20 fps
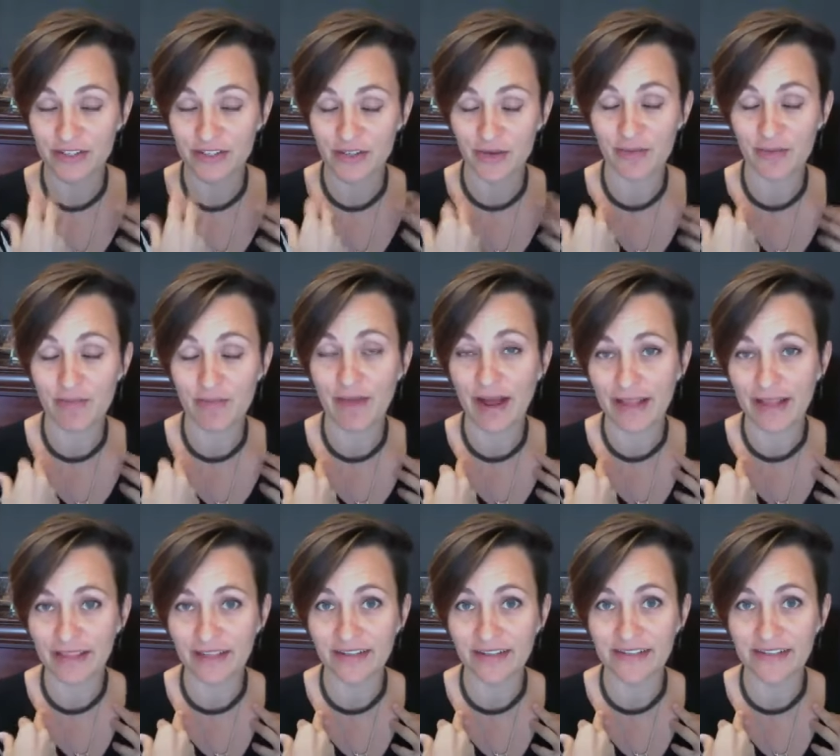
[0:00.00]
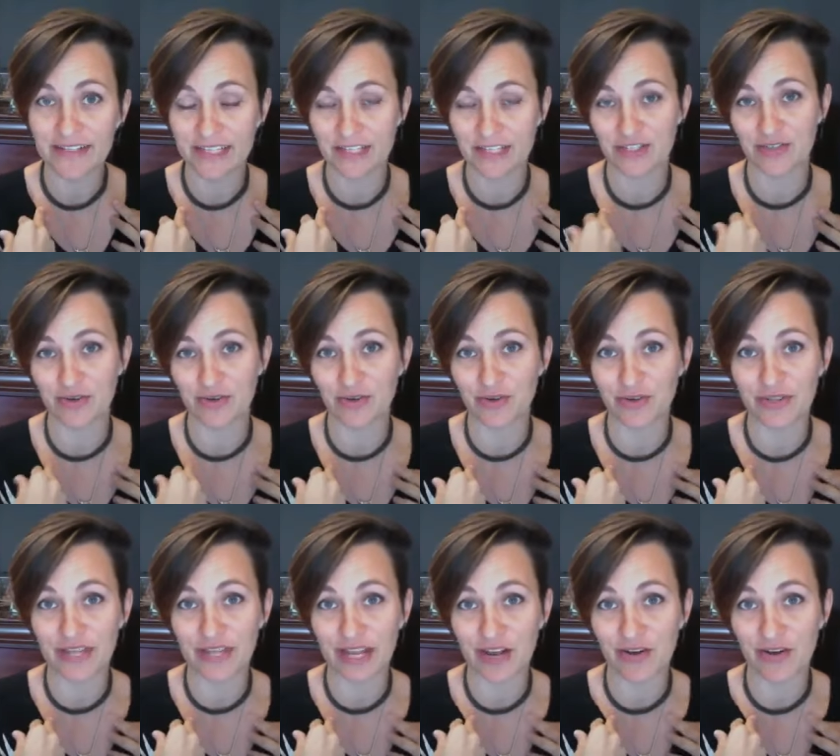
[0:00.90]
So my little 6-year-old
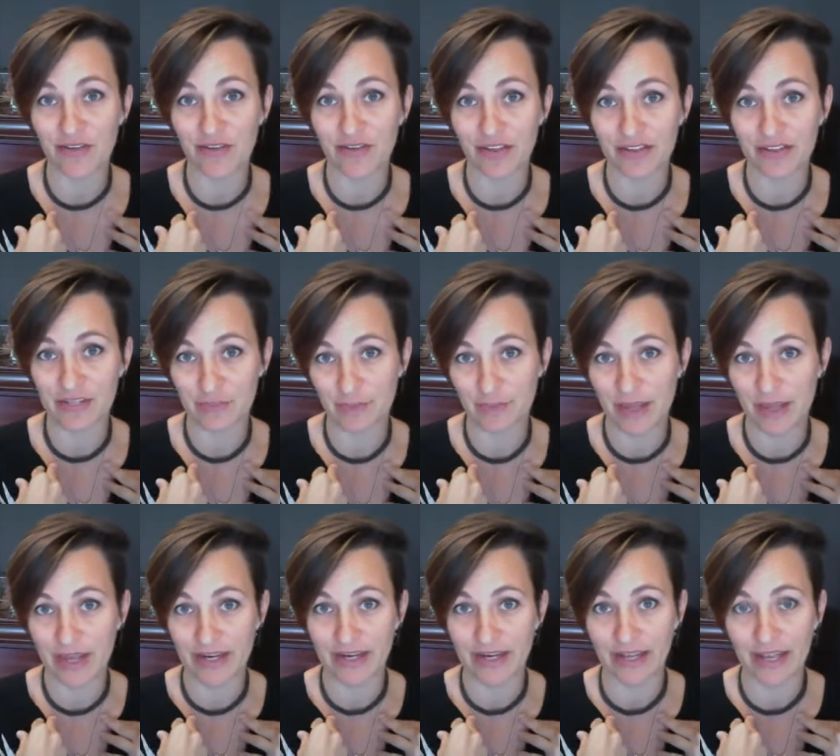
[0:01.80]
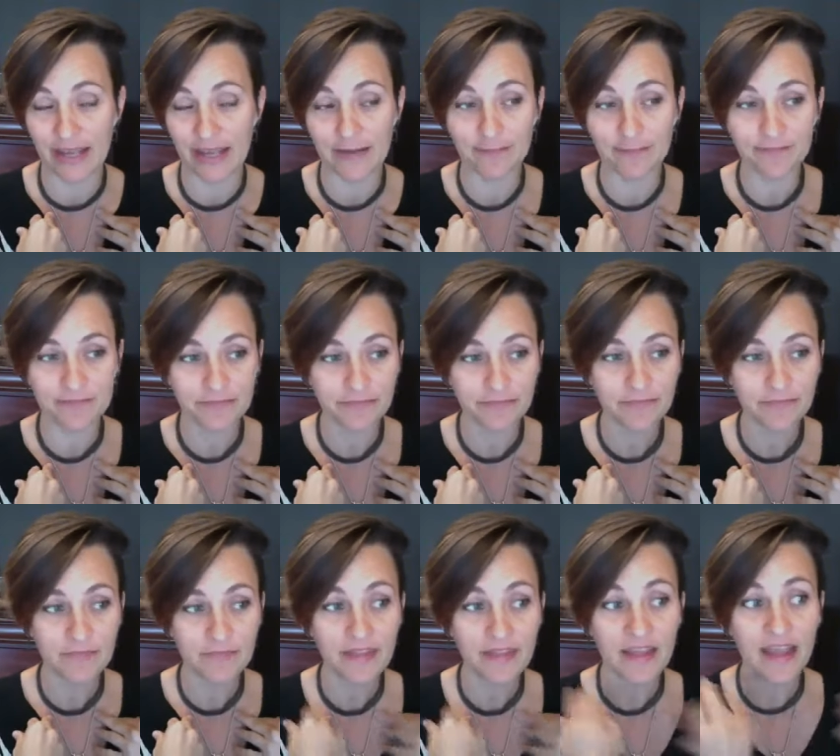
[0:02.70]
let go of all this pain and hate
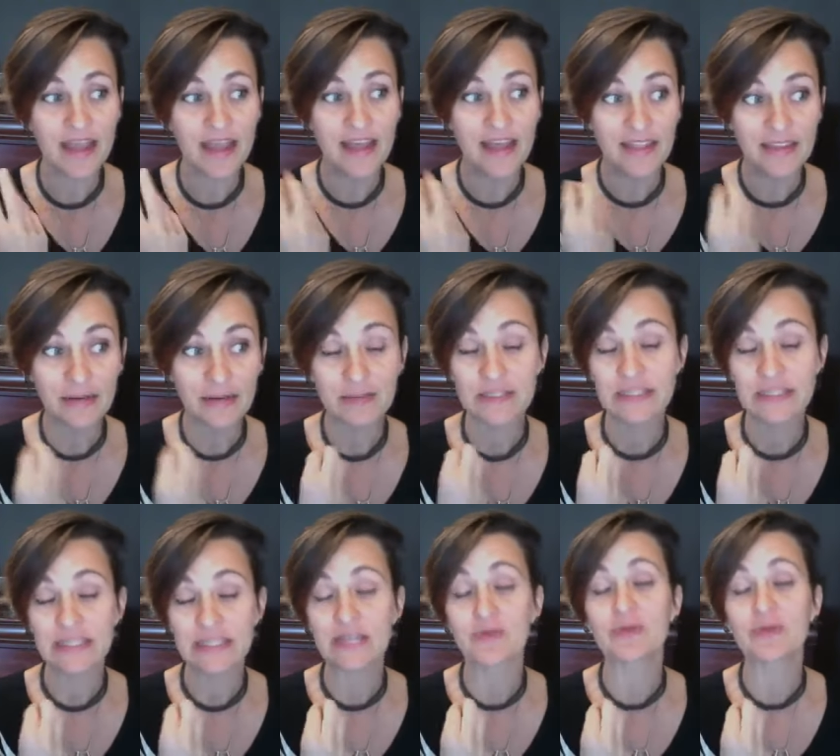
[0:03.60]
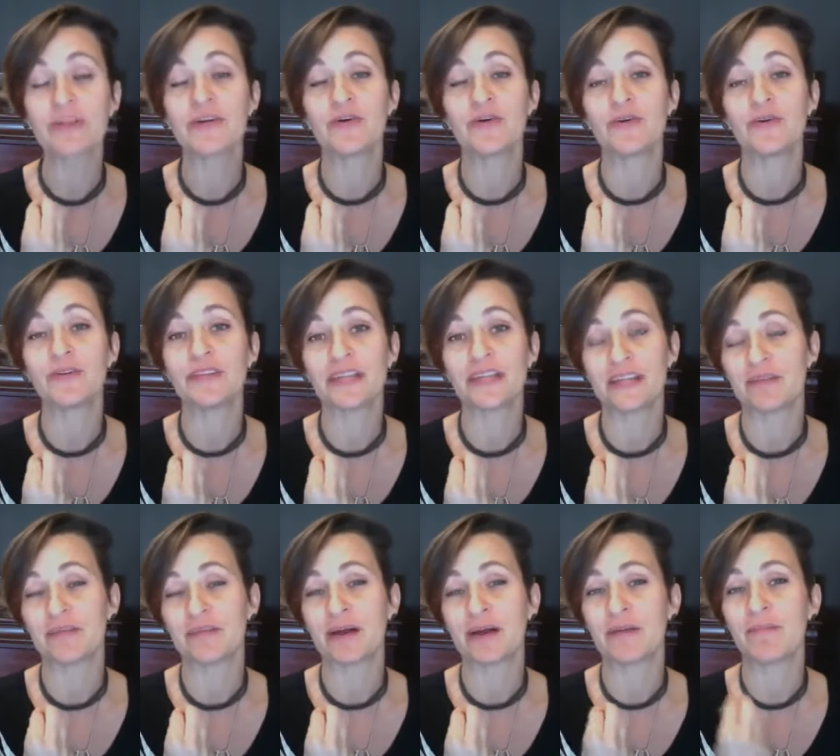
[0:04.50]
that I was literally holding in
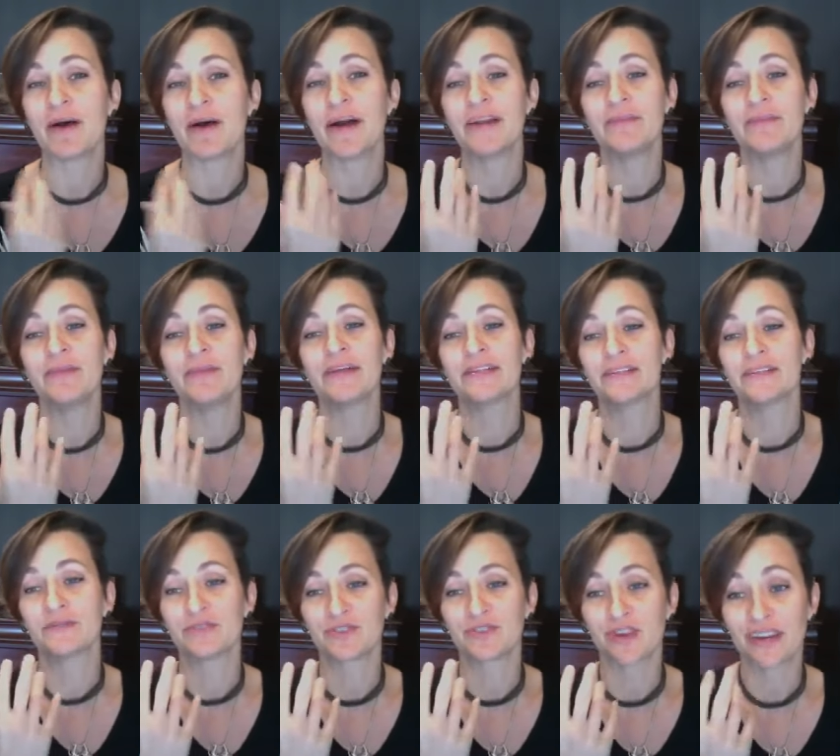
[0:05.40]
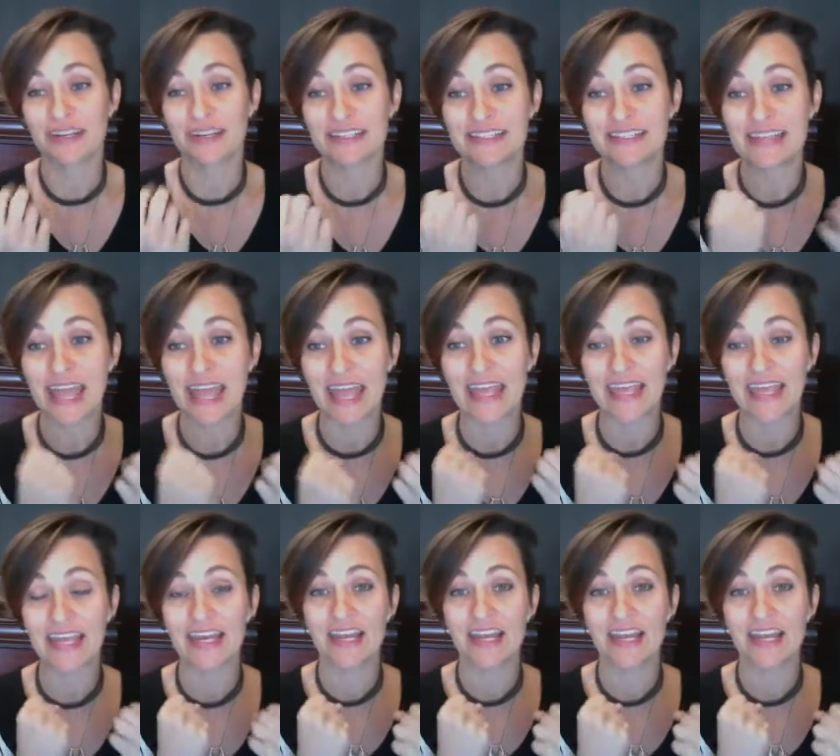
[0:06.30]
my body because I was trying to take it